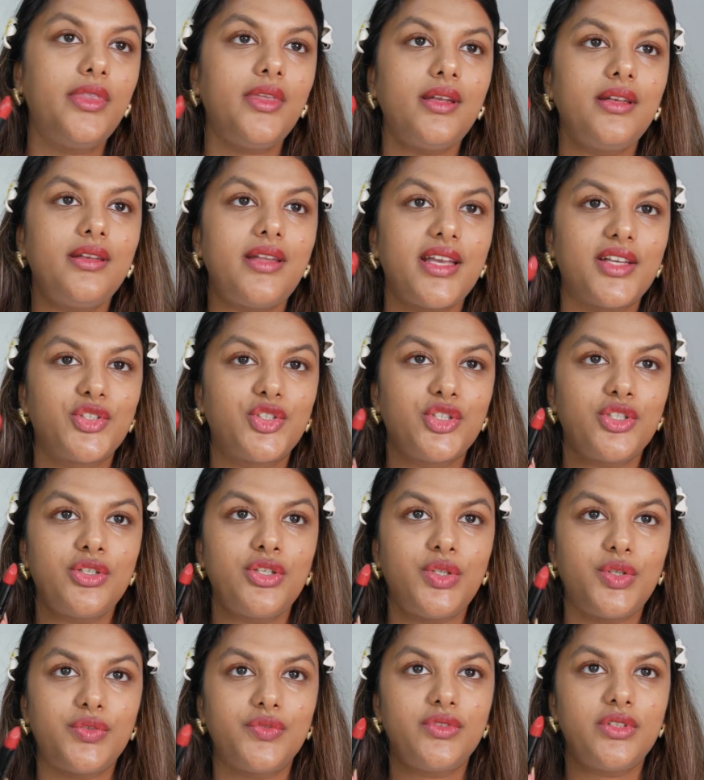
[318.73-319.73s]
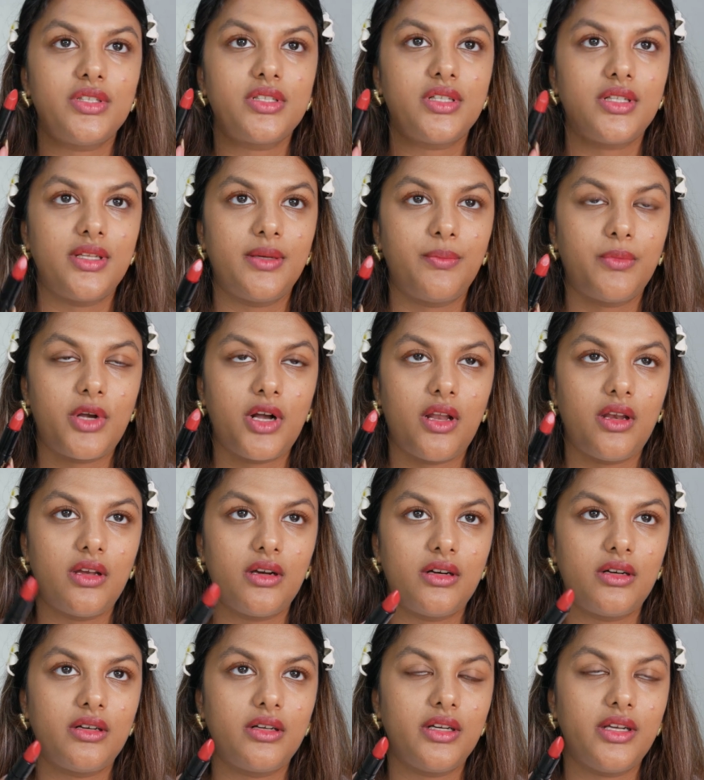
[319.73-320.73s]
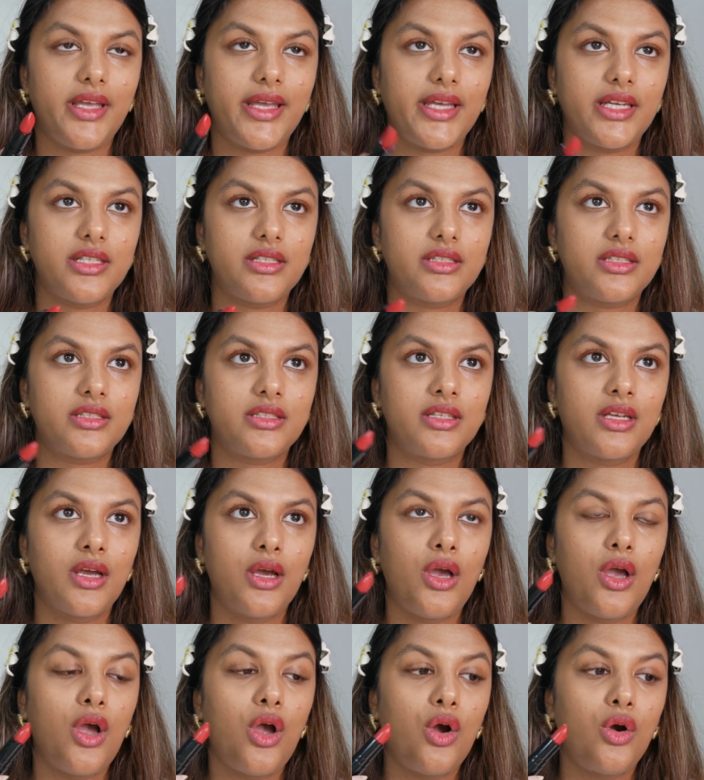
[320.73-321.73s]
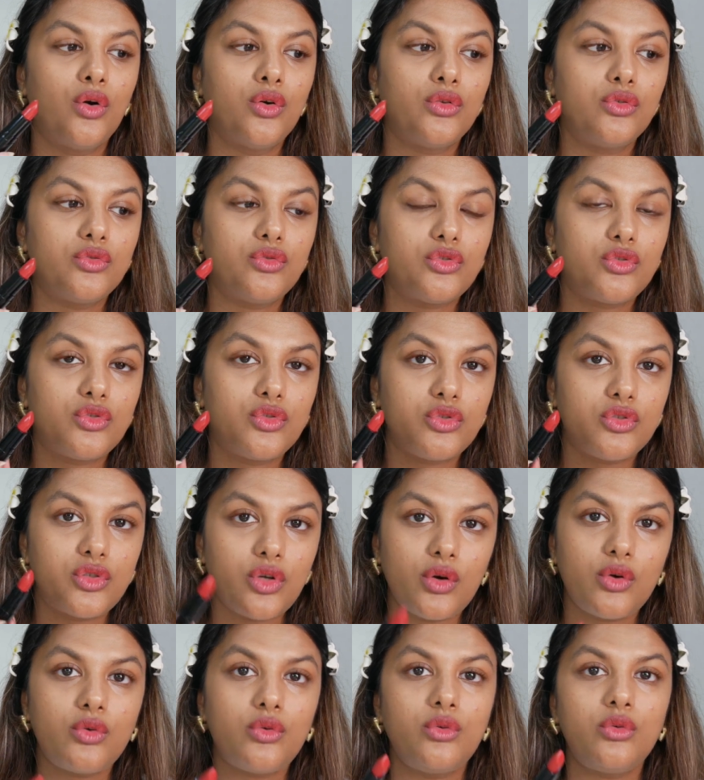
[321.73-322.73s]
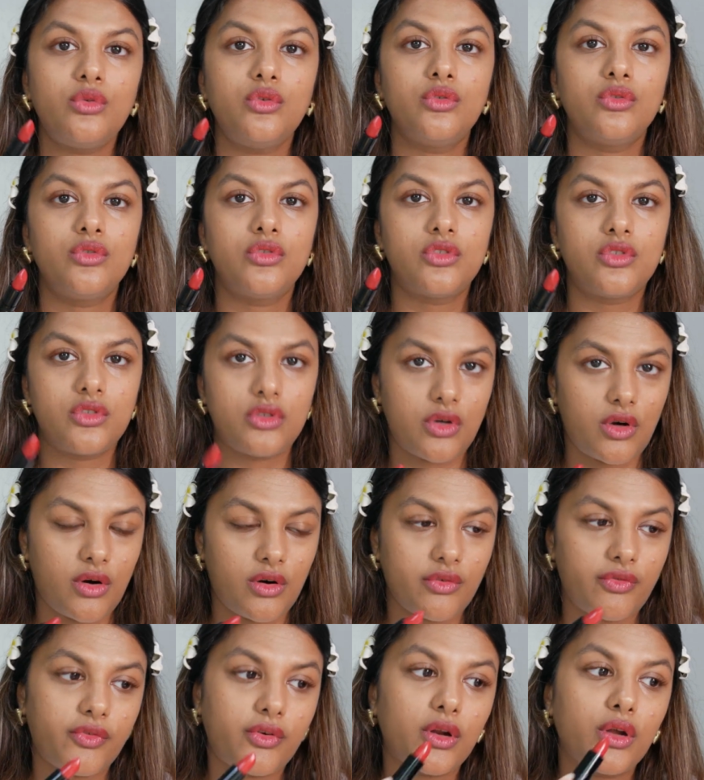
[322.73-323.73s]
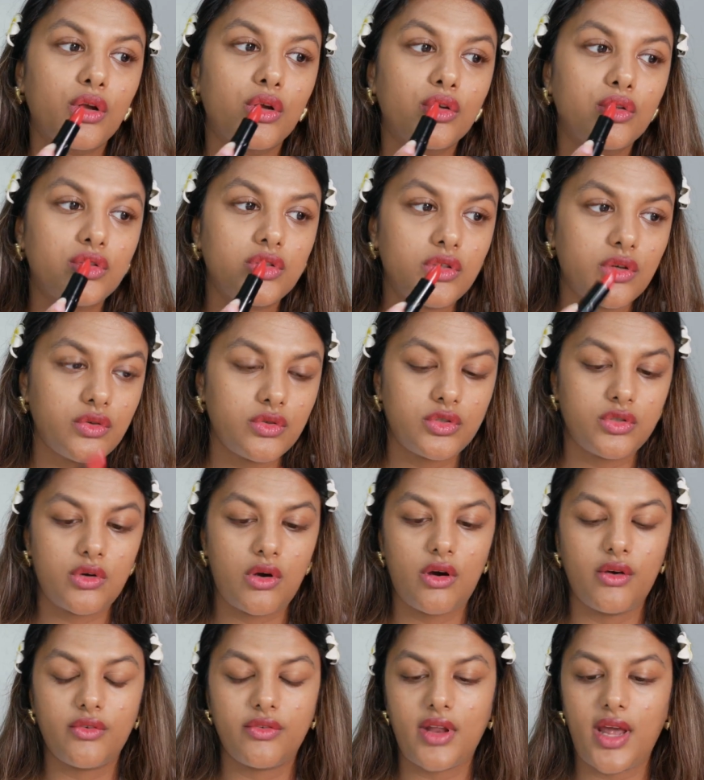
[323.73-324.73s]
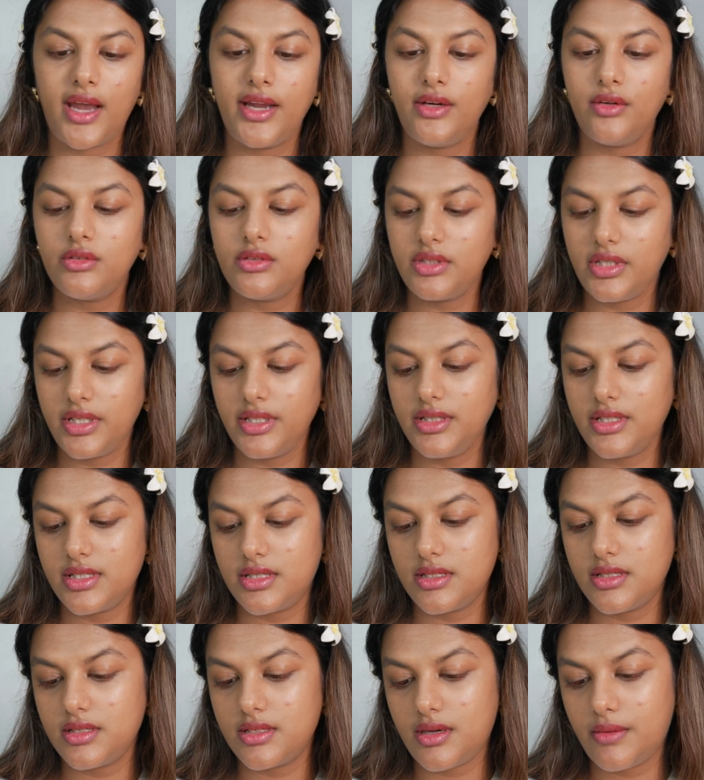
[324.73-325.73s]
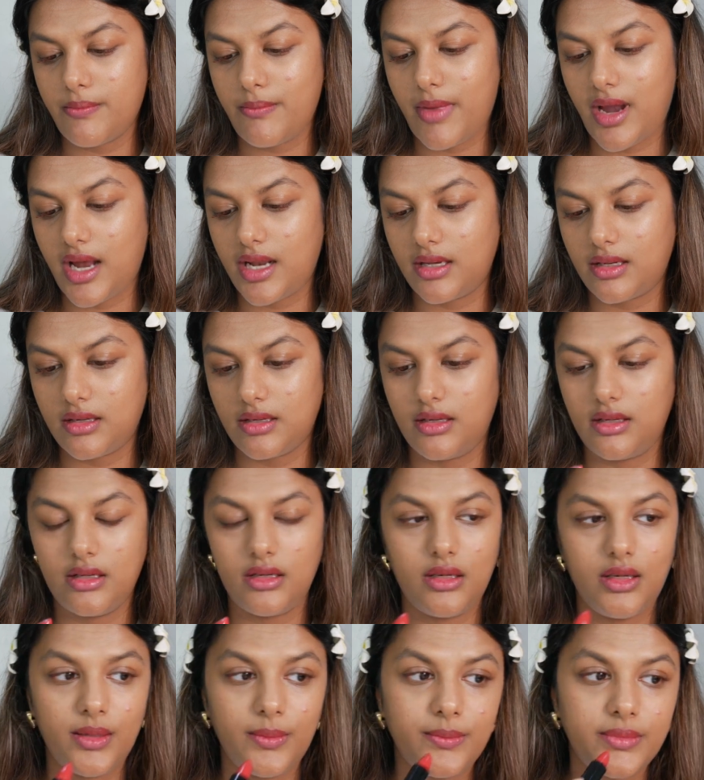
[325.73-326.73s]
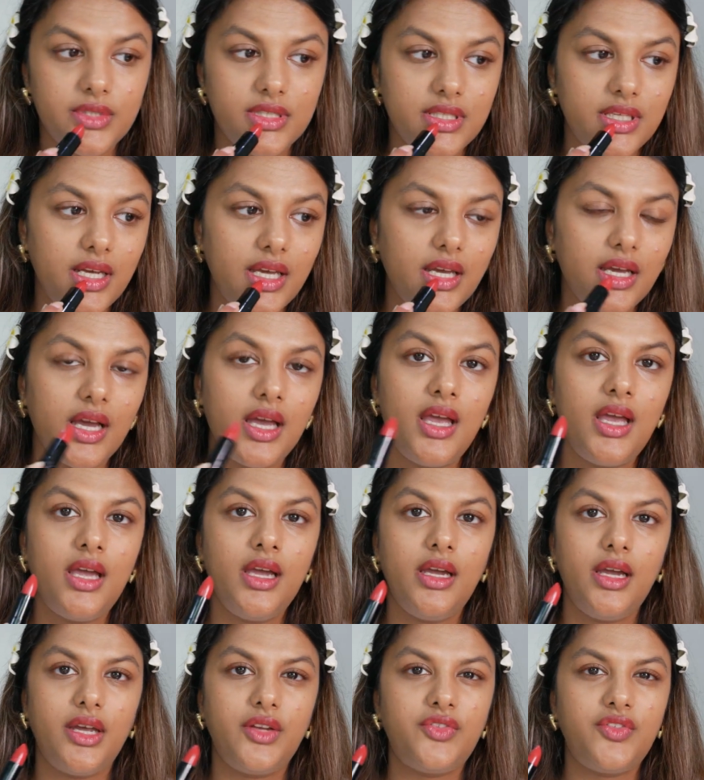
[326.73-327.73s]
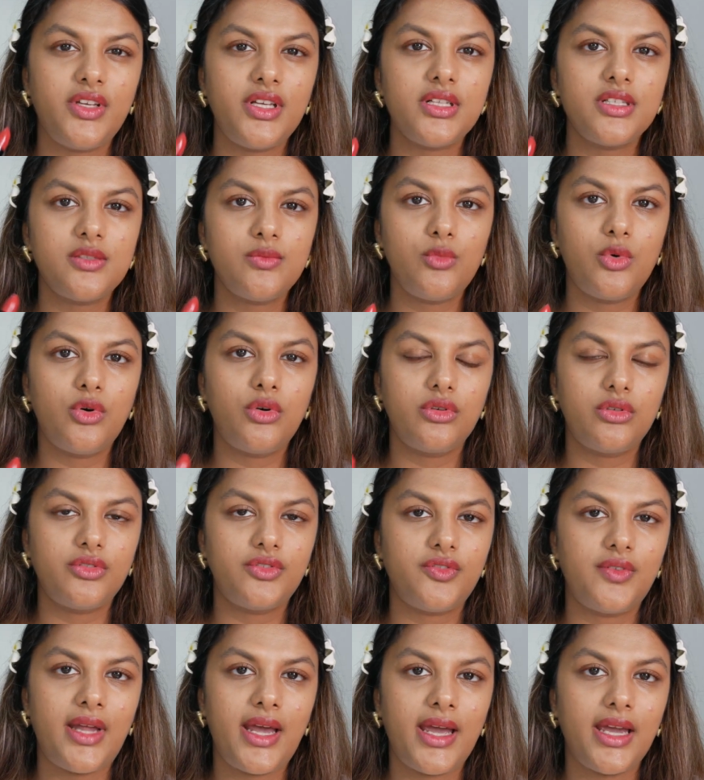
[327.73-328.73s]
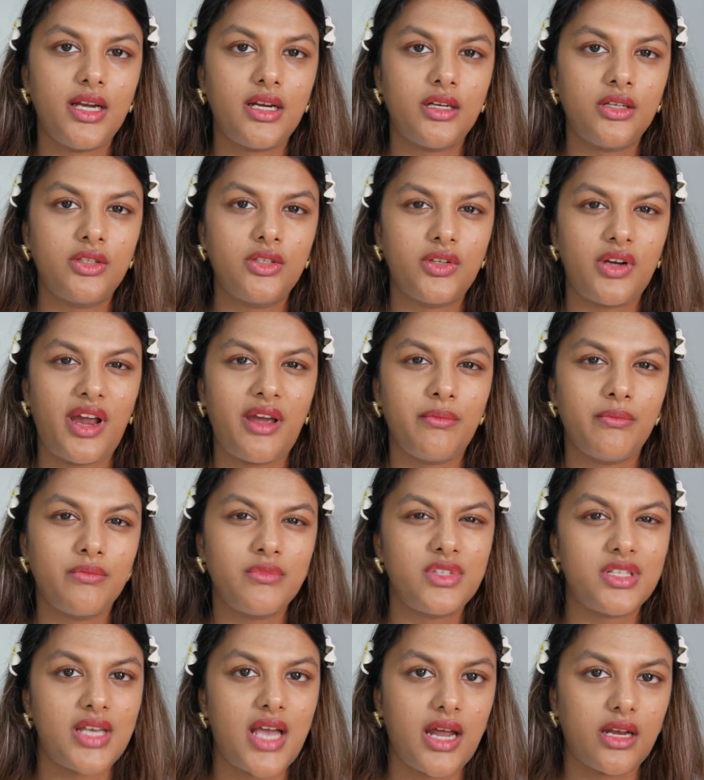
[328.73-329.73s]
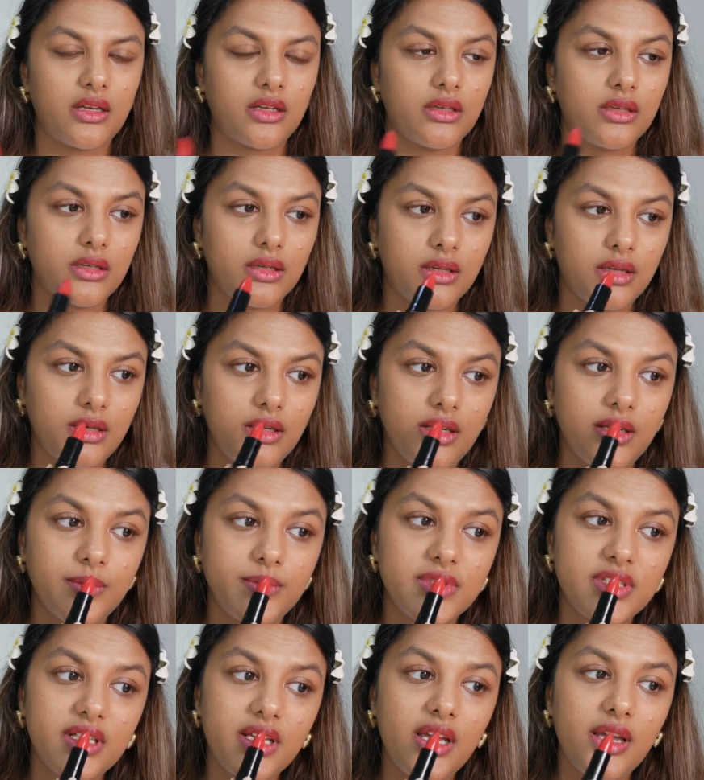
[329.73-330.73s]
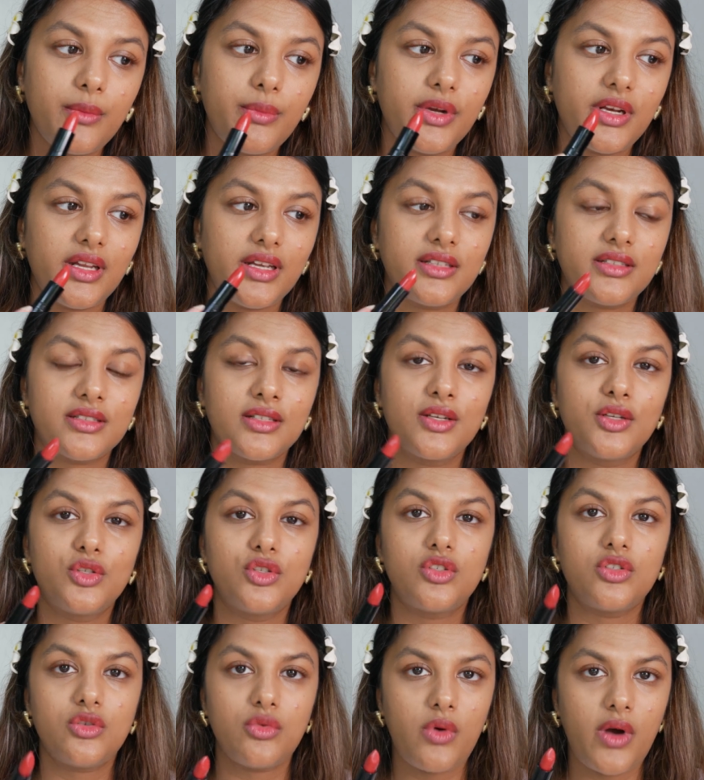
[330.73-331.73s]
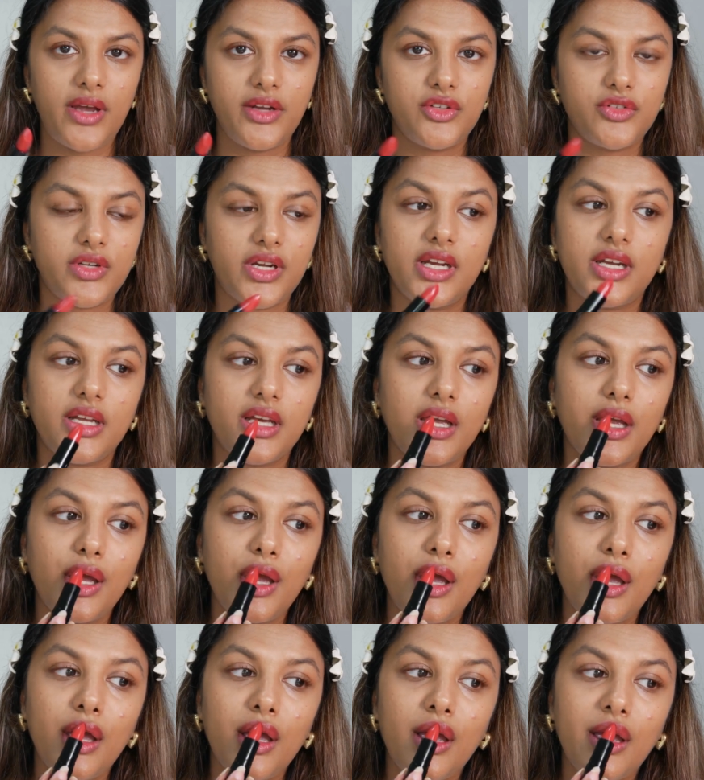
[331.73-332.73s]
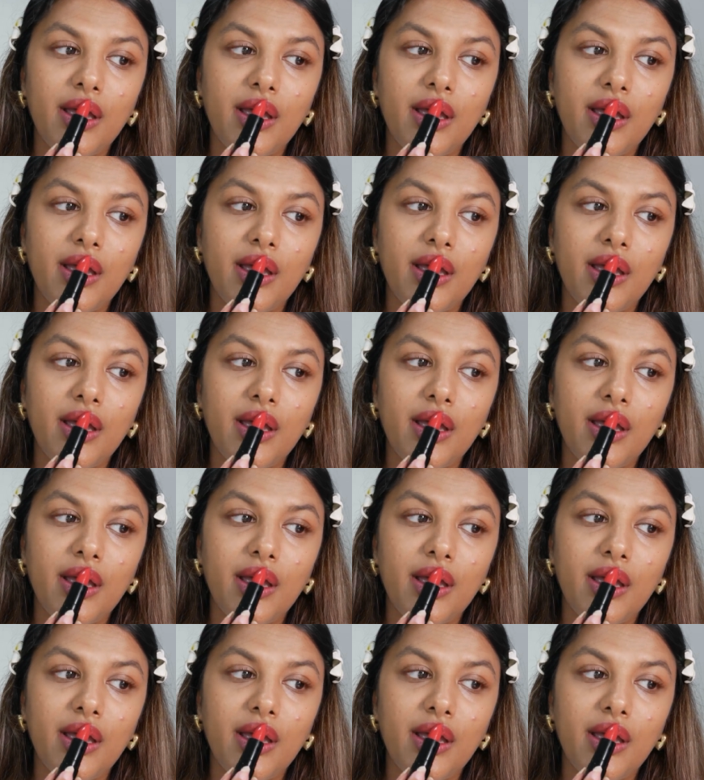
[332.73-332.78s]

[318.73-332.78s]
The texture of this lip color is so soft. I don't think this is a matte lipstick. It feels more of like a creme satin lipstick, but it's so hydrating.